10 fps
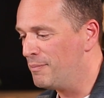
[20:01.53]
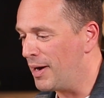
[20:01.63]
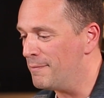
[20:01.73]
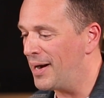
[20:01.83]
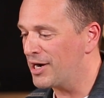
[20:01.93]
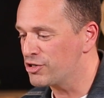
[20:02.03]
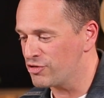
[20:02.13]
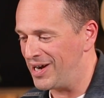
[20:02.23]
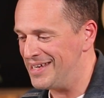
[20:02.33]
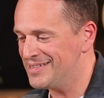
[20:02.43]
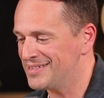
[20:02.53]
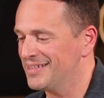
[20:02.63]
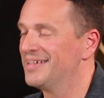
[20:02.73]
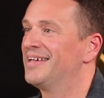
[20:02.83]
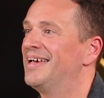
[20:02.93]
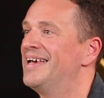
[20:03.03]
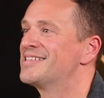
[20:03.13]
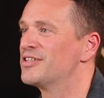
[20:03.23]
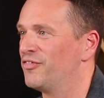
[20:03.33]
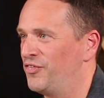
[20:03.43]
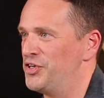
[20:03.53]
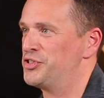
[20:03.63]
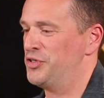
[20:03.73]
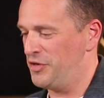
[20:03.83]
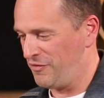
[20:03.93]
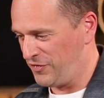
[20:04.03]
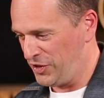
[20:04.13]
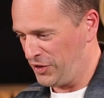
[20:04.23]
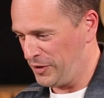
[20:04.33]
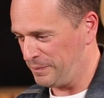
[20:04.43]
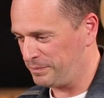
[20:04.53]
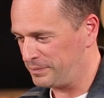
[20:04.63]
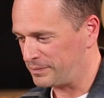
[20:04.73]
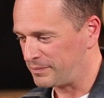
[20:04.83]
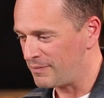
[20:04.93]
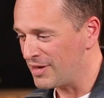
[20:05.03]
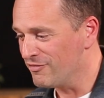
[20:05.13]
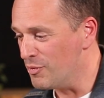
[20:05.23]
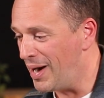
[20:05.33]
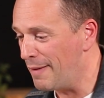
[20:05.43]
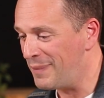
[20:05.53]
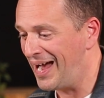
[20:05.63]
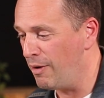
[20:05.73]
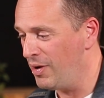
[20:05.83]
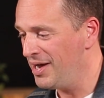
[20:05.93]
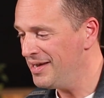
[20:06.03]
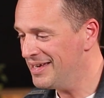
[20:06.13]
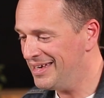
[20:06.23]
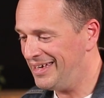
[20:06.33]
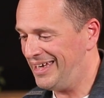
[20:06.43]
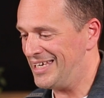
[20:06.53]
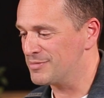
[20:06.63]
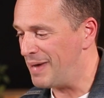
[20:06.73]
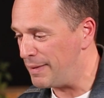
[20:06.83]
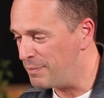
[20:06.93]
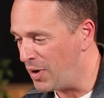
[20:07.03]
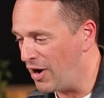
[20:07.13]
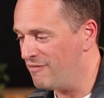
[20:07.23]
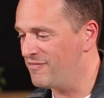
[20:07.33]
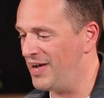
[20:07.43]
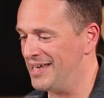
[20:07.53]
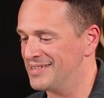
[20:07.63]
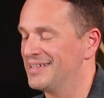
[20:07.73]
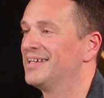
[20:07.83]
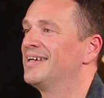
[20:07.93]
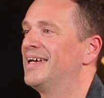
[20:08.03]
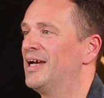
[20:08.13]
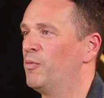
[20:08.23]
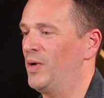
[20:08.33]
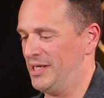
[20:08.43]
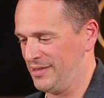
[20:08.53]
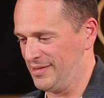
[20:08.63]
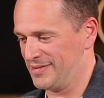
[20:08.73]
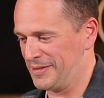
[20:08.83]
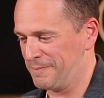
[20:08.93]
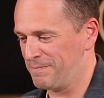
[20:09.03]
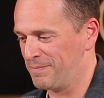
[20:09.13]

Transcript: "But my grace is sufficient for you, for my power is made perfect in weakness."